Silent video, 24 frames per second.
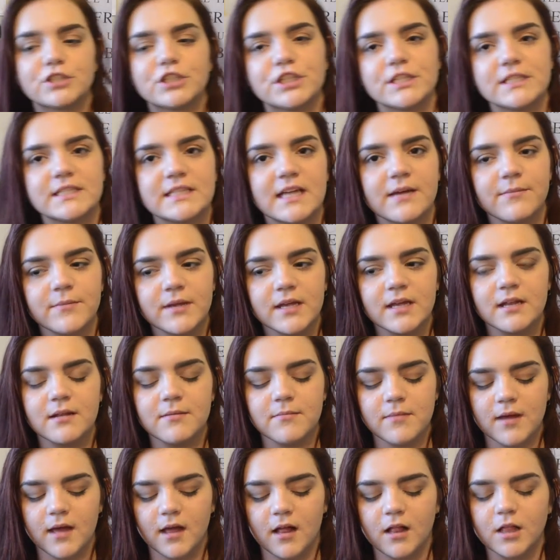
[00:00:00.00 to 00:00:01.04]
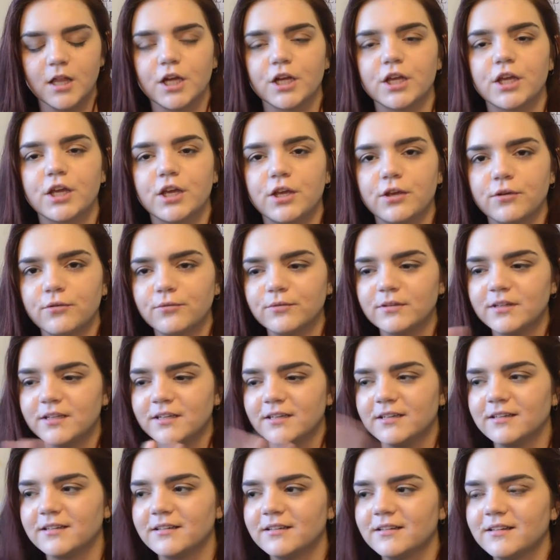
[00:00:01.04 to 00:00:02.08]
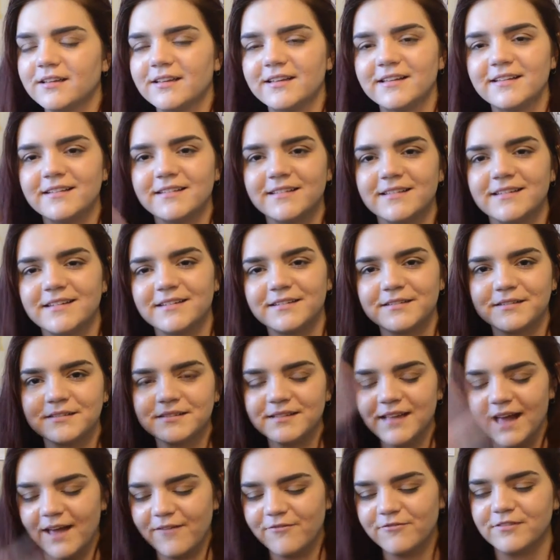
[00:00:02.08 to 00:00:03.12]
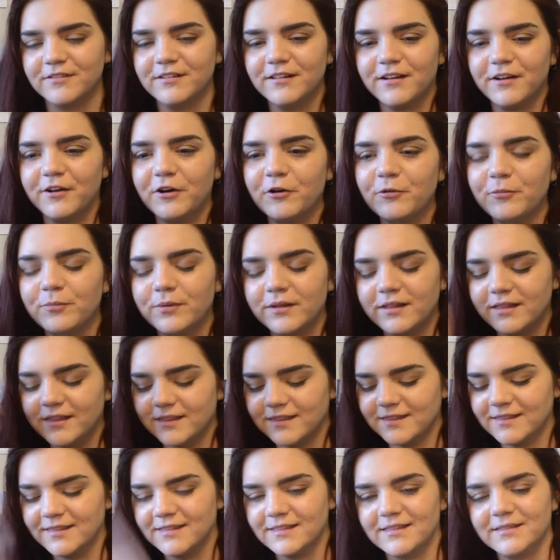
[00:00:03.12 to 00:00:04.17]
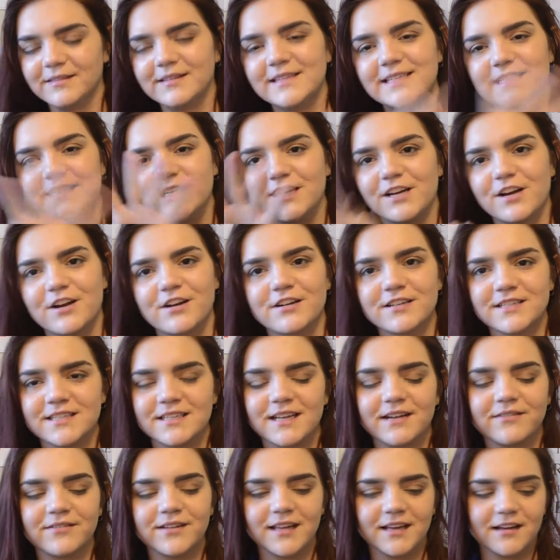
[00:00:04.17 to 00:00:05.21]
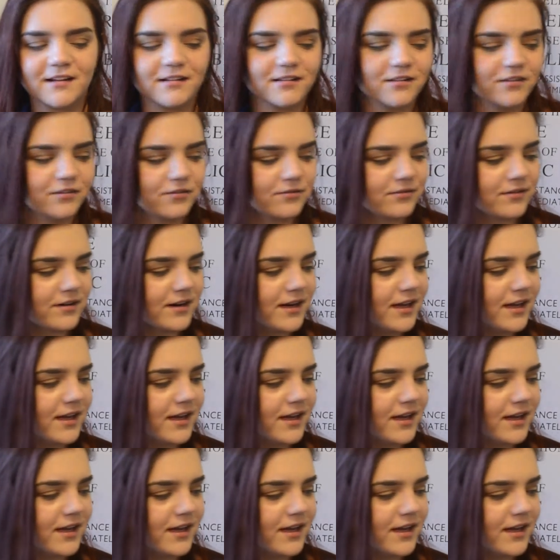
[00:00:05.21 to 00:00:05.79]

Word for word: She sent me in a mail a cute little little envelope with stickers and everything all over